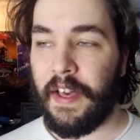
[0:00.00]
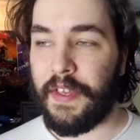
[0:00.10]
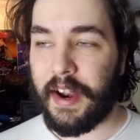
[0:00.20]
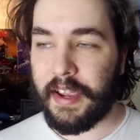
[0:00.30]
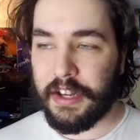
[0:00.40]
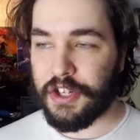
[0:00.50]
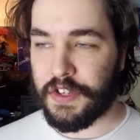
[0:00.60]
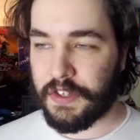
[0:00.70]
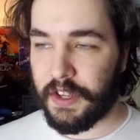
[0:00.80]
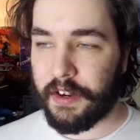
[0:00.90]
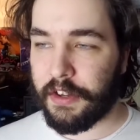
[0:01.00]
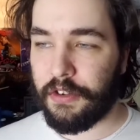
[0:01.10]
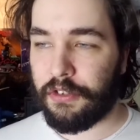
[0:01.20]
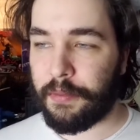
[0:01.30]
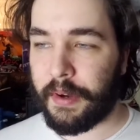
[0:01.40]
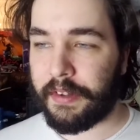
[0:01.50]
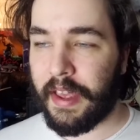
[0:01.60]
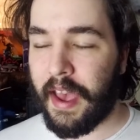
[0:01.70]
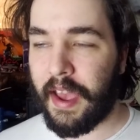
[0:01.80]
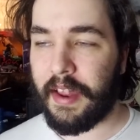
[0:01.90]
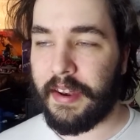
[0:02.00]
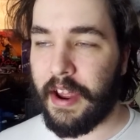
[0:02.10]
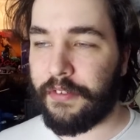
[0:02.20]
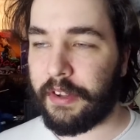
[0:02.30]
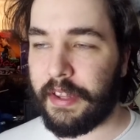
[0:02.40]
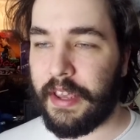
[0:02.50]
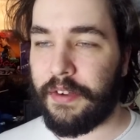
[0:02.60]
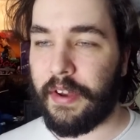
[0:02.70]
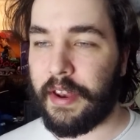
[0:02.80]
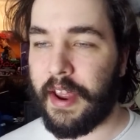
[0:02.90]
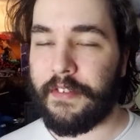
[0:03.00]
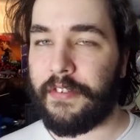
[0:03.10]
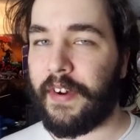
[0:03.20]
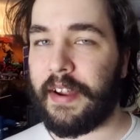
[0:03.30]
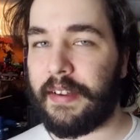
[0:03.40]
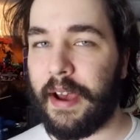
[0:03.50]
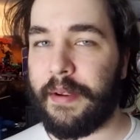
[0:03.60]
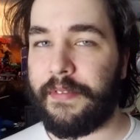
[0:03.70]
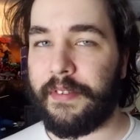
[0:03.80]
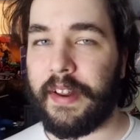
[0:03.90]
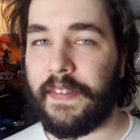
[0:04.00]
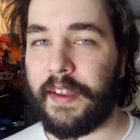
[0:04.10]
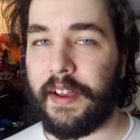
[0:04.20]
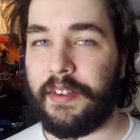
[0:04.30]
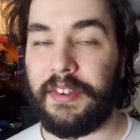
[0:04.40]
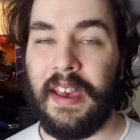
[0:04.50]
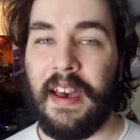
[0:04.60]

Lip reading: that I can just sit on YouTube all day, never leave, and never find time for anything else.